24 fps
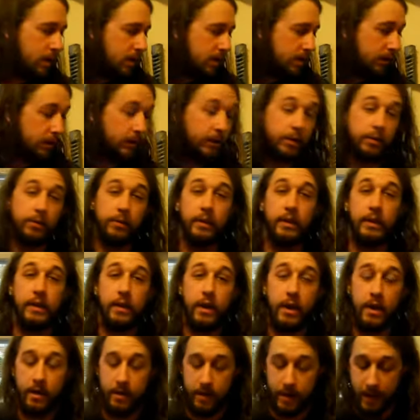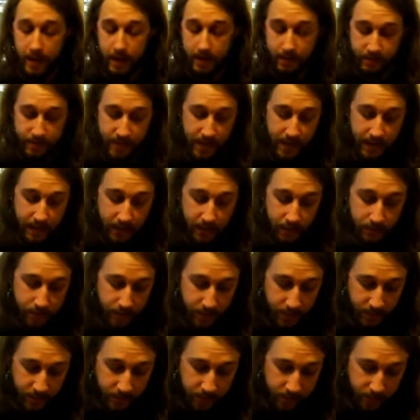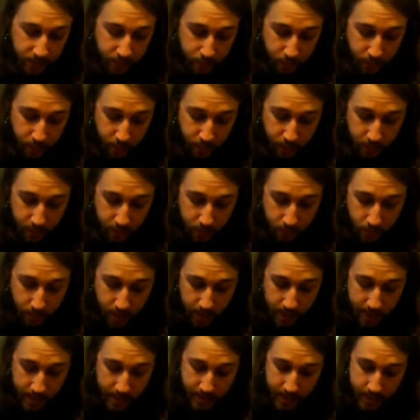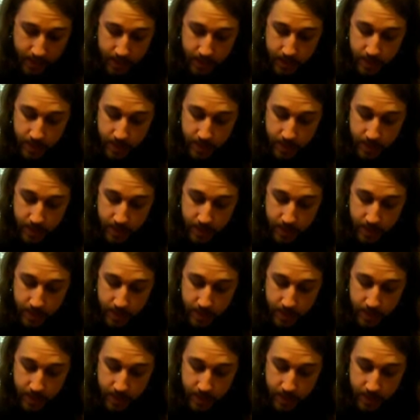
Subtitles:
Literally not that exactly, but this is pretty much why